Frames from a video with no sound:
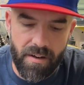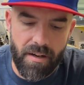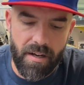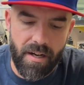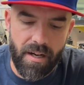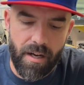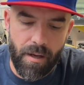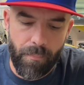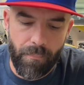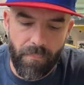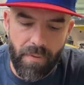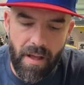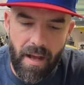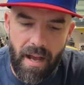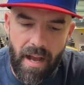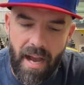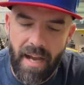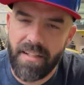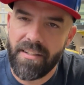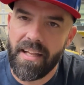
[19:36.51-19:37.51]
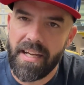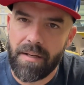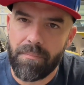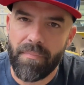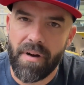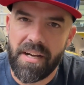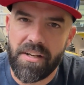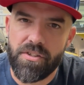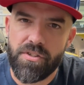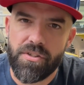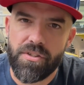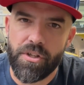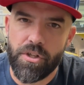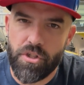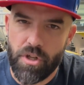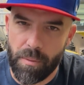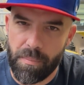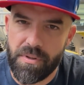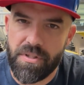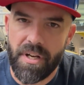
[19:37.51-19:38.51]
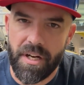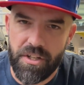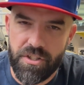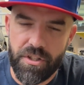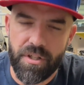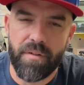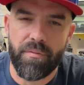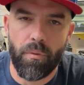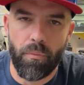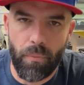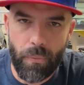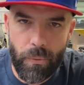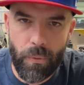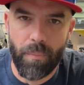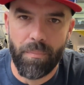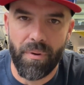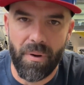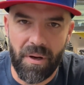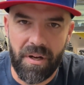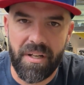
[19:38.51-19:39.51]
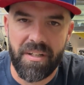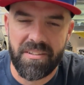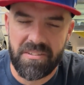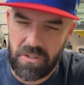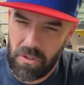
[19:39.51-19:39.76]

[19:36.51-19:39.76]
I like Mike's interpretation of a rule book